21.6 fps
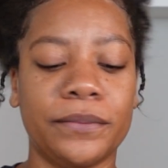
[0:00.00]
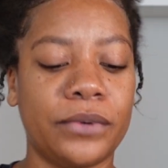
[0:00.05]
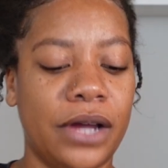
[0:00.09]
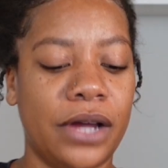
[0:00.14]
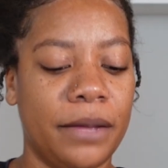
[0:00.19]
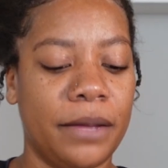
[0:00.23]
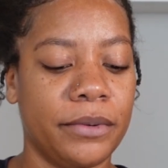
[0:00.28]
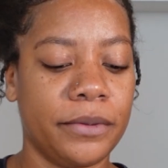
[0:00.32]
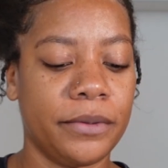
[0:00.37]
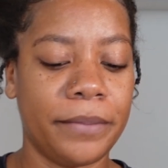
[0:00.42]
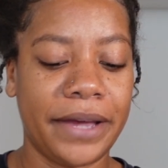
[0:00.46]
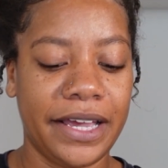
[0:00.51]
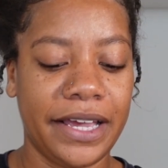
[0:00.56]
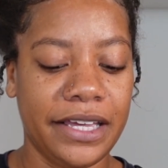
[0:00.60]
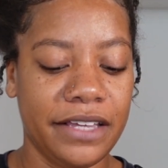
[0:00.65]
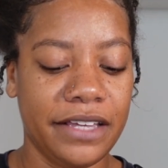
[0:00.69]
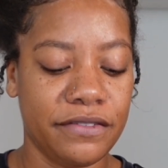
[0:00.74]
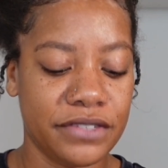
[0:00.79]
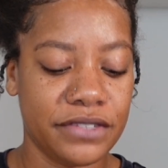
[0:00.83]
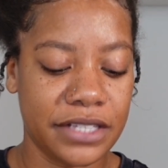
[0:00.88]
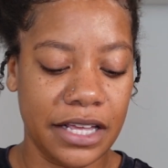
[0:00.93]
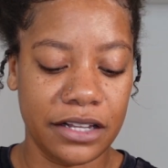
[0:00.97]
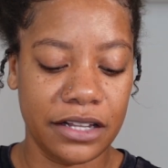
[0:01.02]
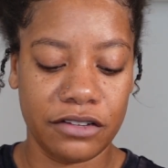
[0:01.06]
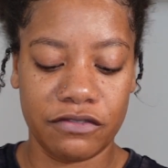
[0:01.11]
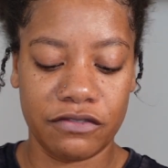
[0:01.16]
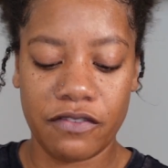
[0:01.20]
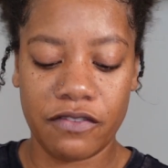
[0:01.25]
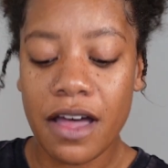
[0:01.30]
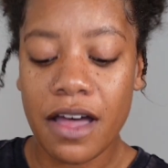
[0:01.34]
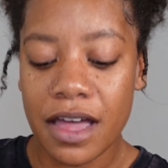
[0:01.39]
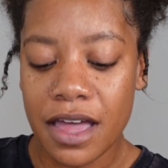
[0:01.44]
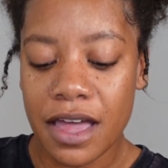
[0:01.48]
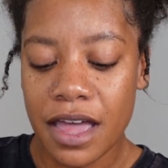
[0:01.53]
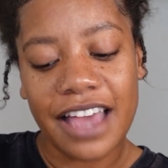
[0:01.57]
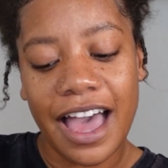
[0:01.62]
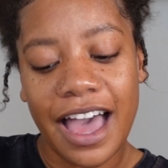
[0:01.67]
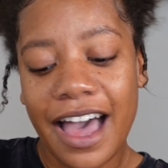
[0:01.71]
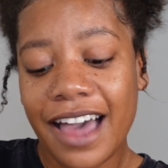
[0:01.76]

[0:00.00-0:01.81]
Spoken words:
Primer by Yves Saint Laurent.